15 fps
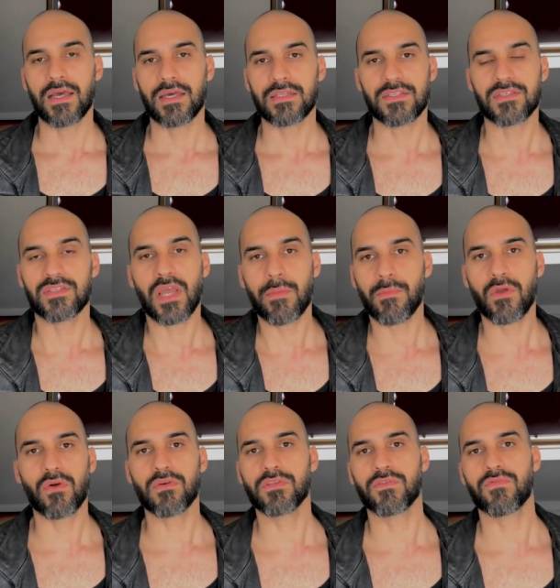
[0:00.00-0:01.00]
uh, the
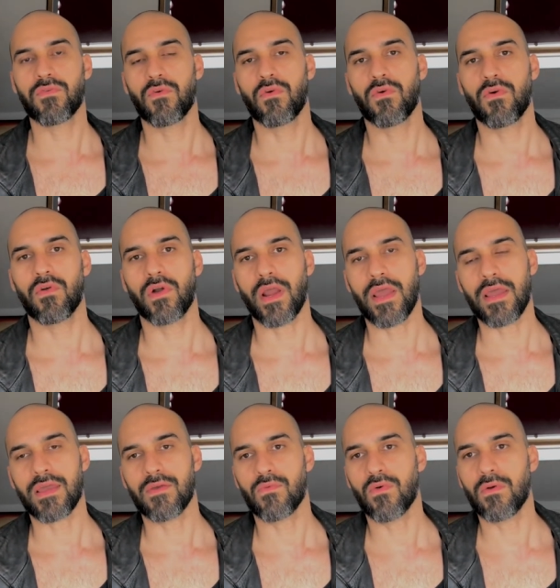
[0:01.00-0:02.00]
same goes
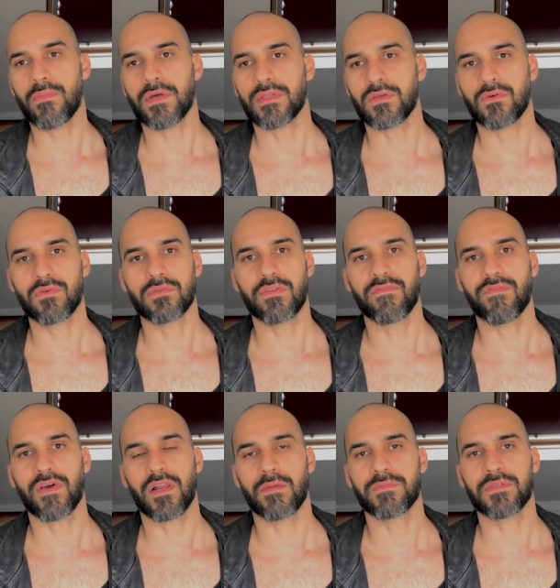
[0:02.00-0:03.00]
for a woman
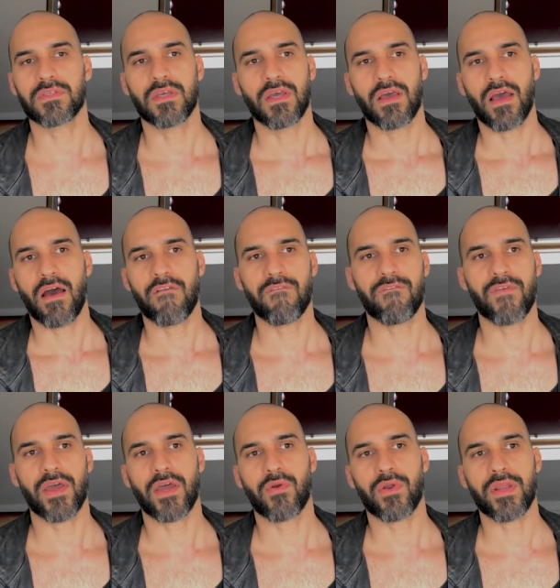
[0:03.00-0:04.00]
who develops
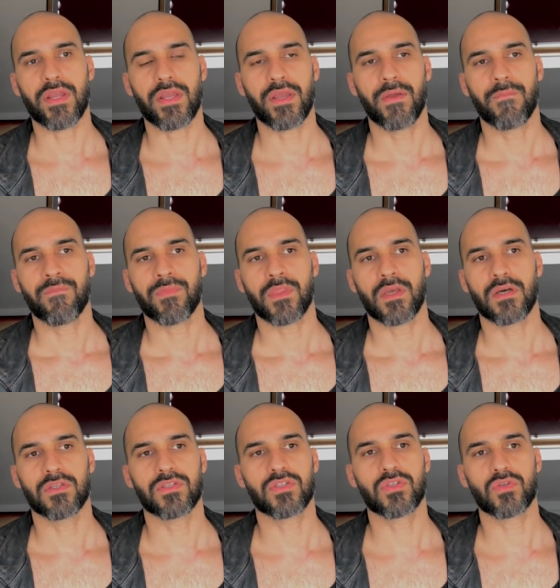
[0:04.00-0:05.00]
a very
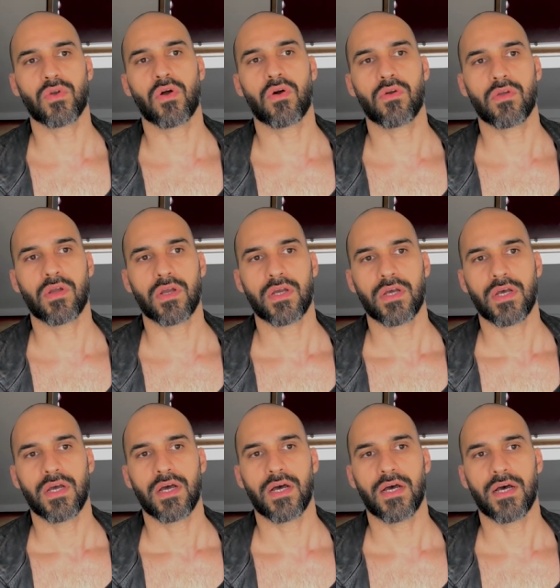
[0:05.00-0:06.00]
a
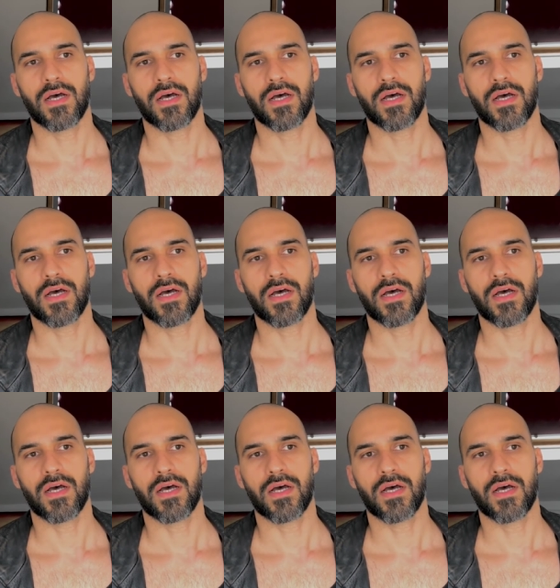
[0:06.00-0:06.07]
strong